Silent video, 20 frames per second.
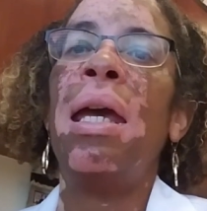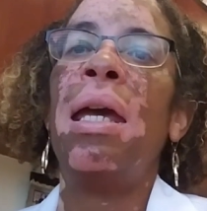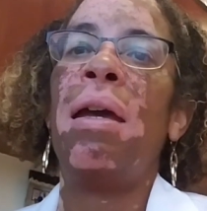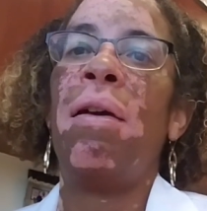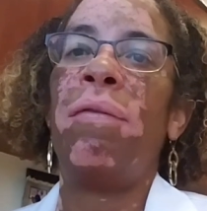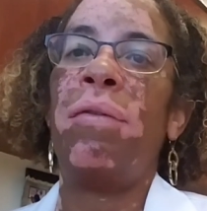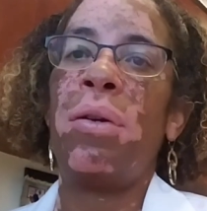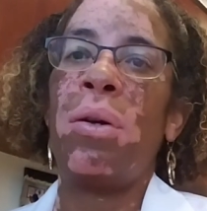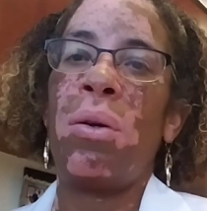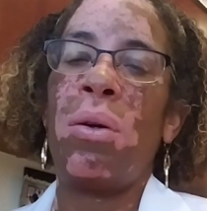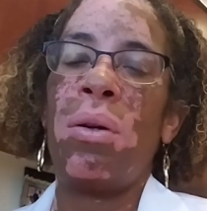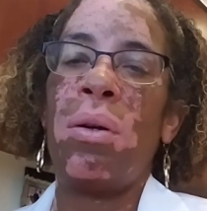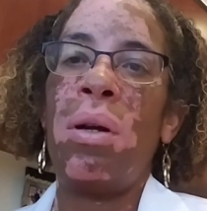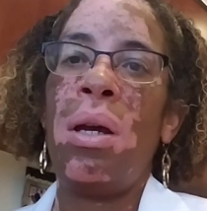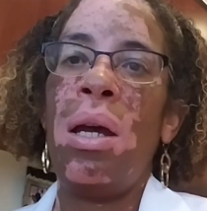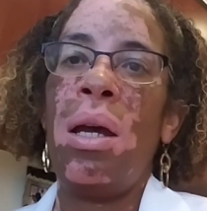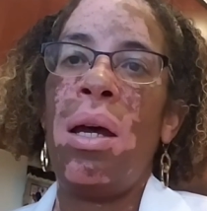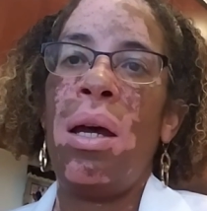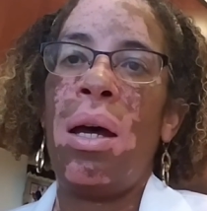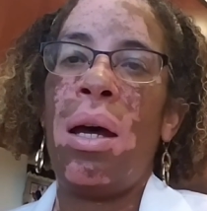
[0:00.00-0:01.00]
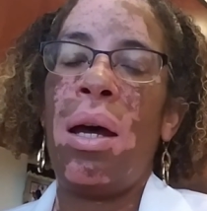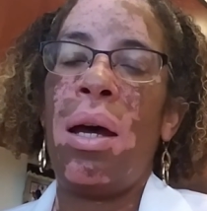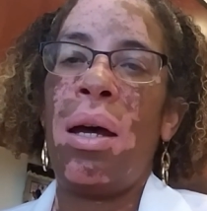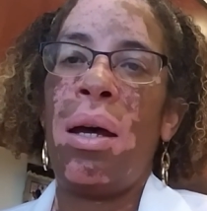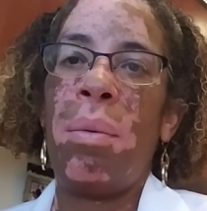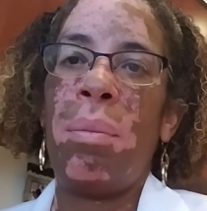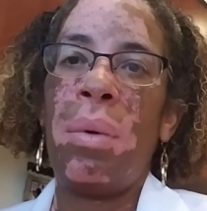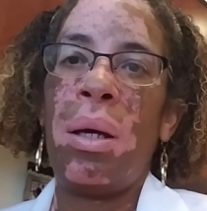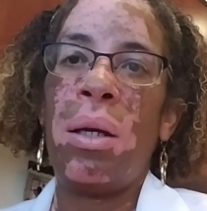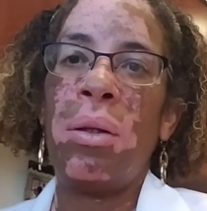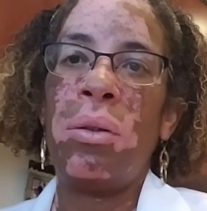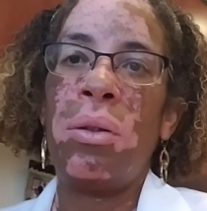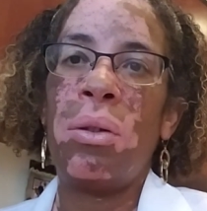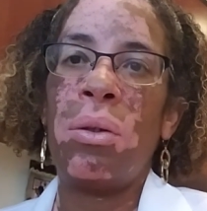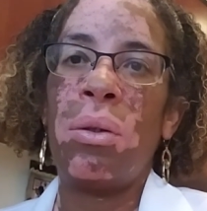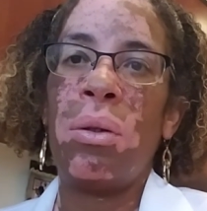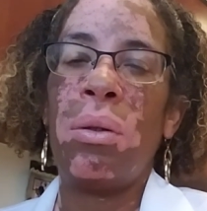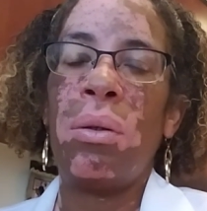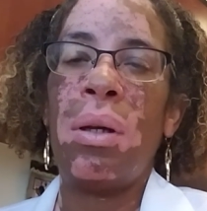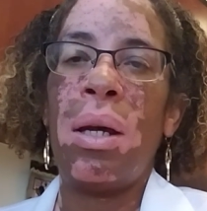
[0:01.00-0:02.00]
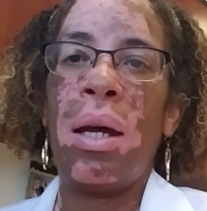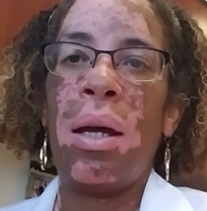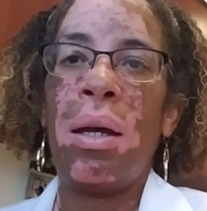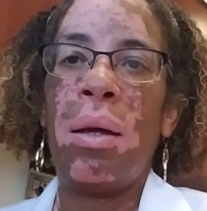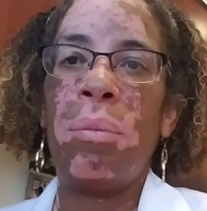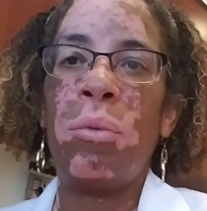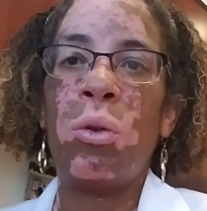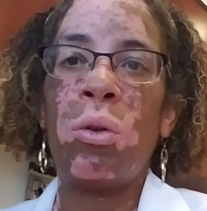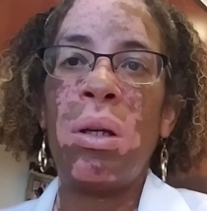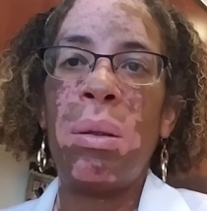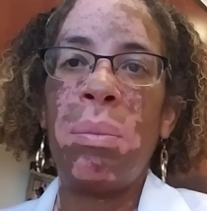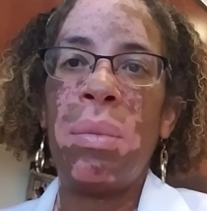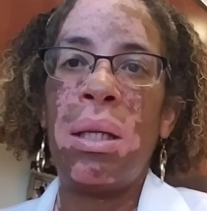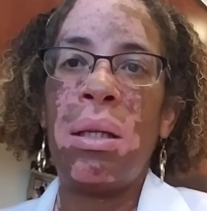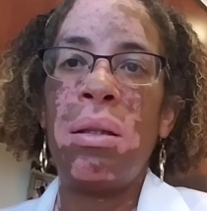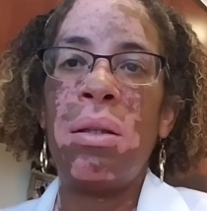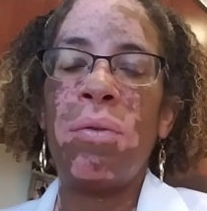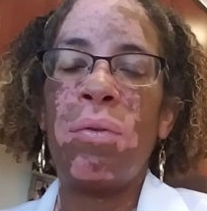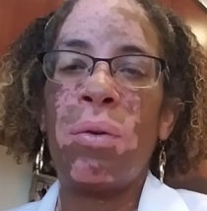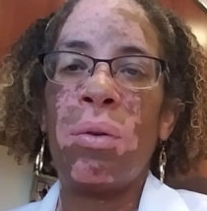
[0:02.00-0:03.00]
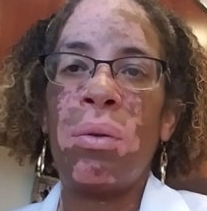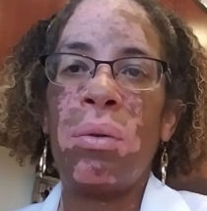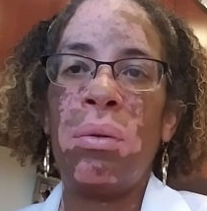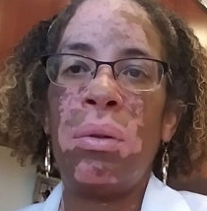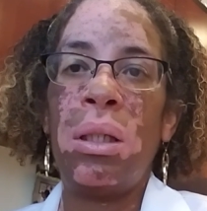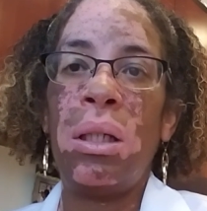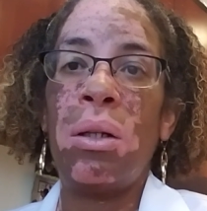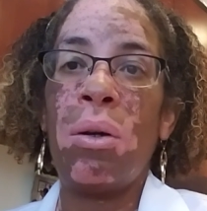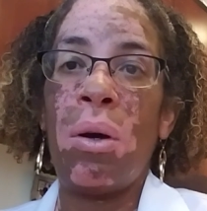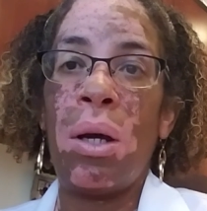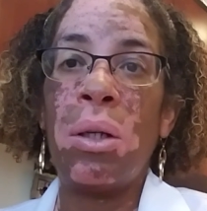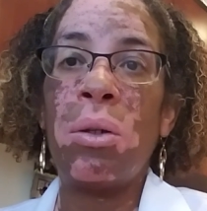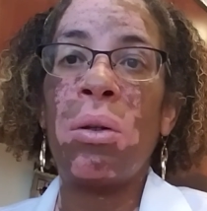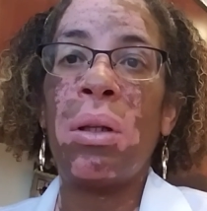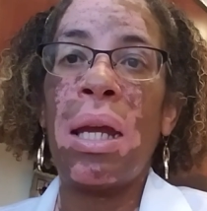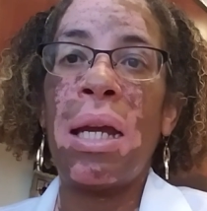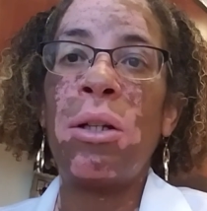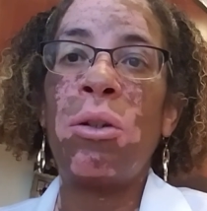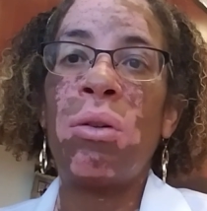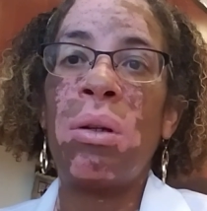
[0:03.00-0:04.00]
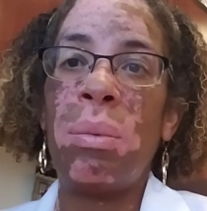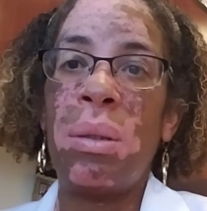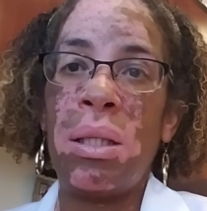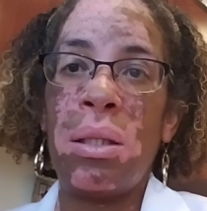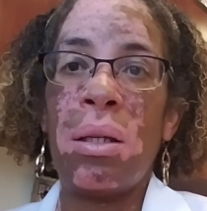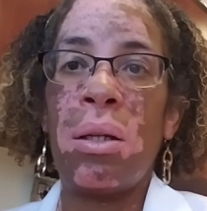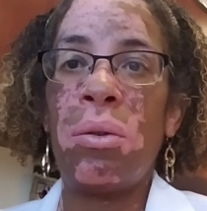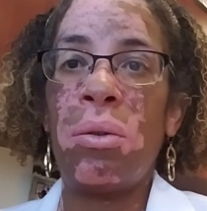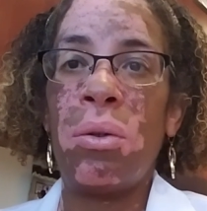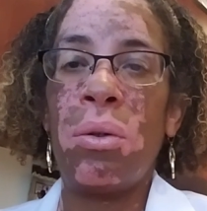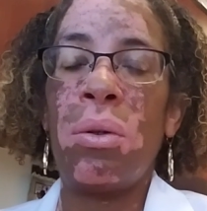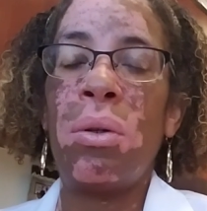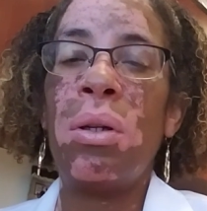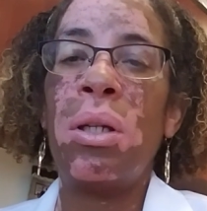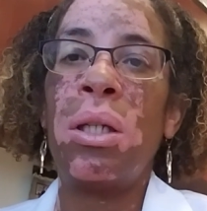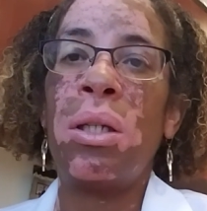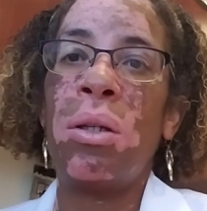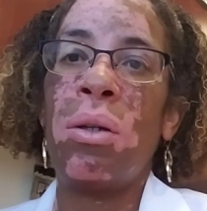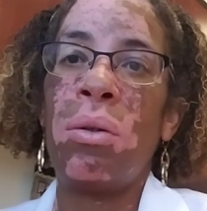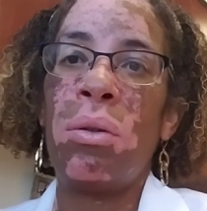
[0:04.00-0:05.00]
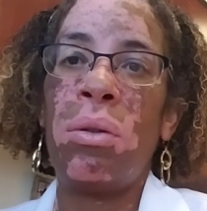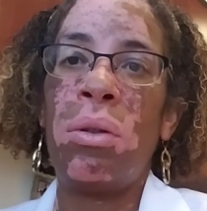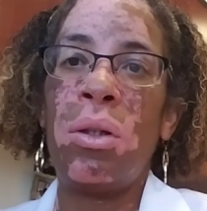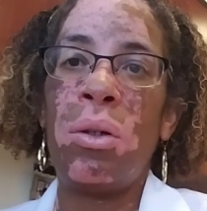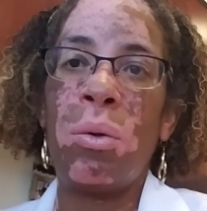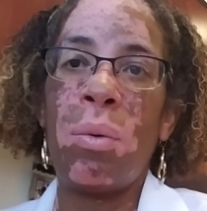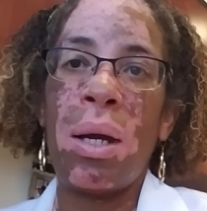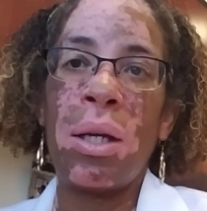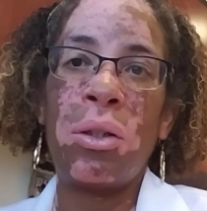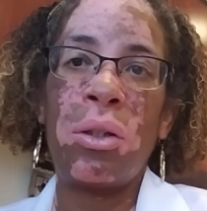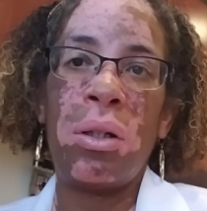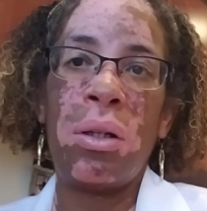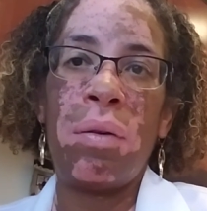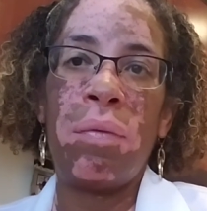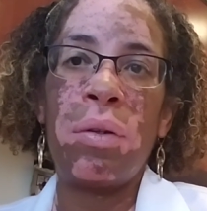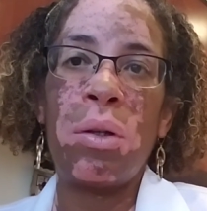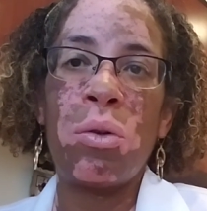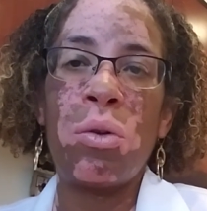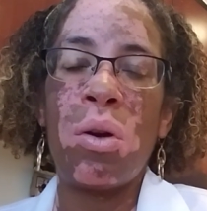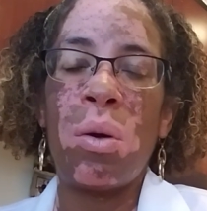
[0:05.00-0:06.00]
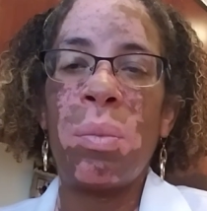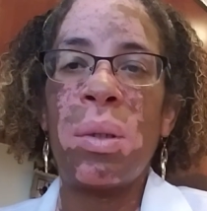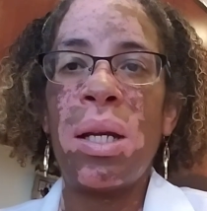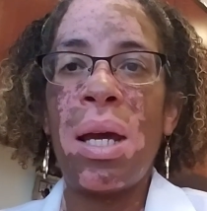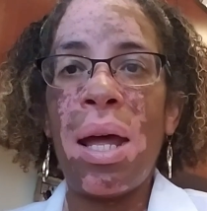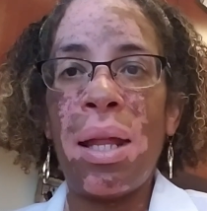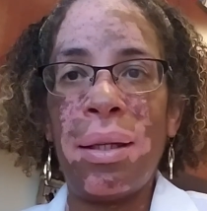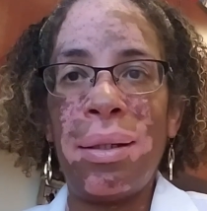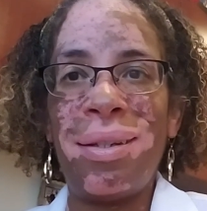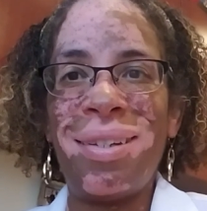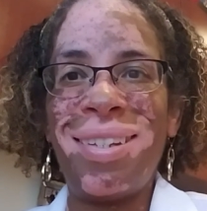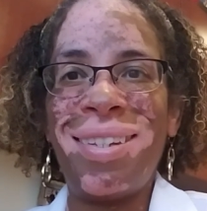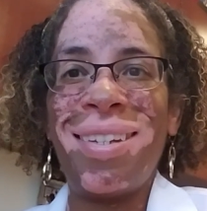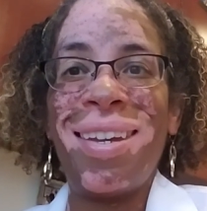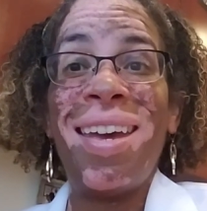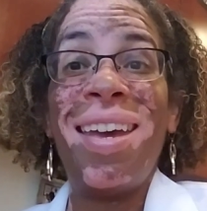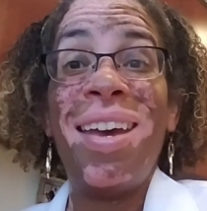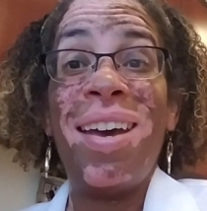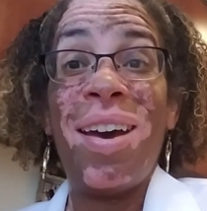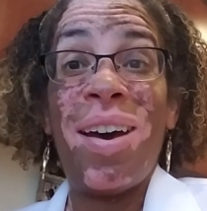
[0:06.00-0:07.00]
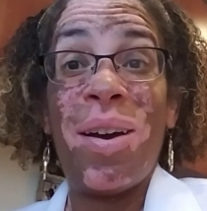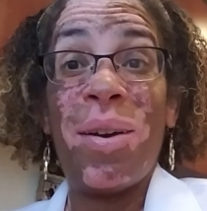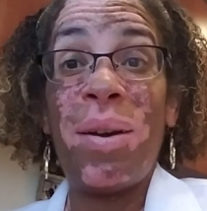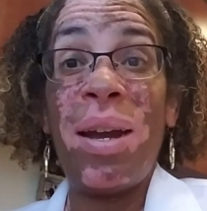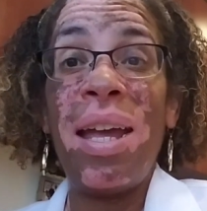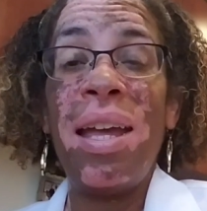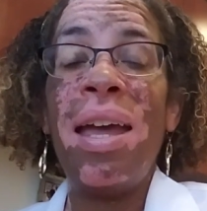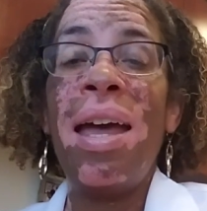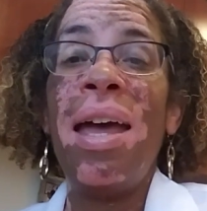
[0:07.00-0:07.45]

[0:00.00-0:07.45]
If you're under treatments under light treatments under the direction of your dermatologist. All right.